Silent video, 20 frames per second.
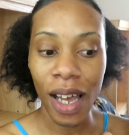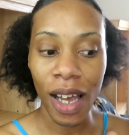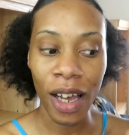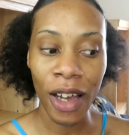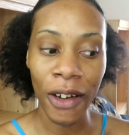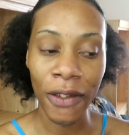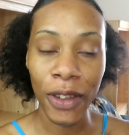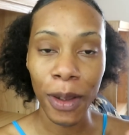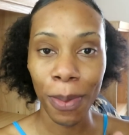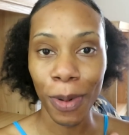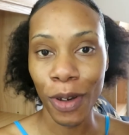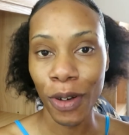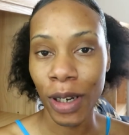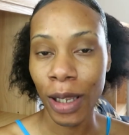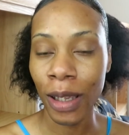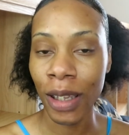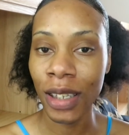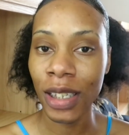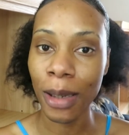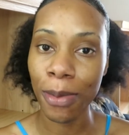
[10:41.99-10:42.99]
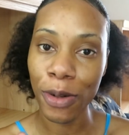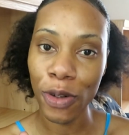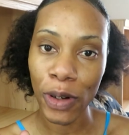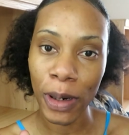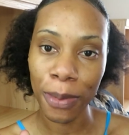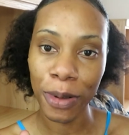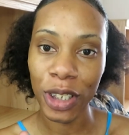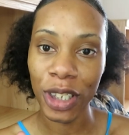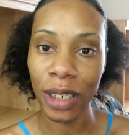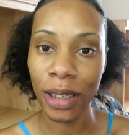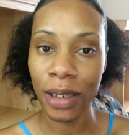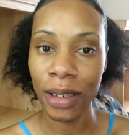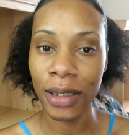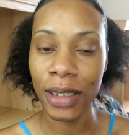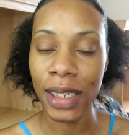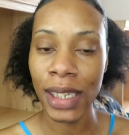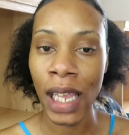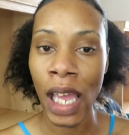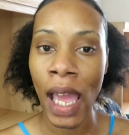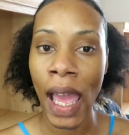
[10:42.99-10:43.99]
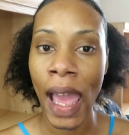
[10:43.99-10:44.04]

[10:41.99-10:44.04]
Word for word: of the beauty subscriptions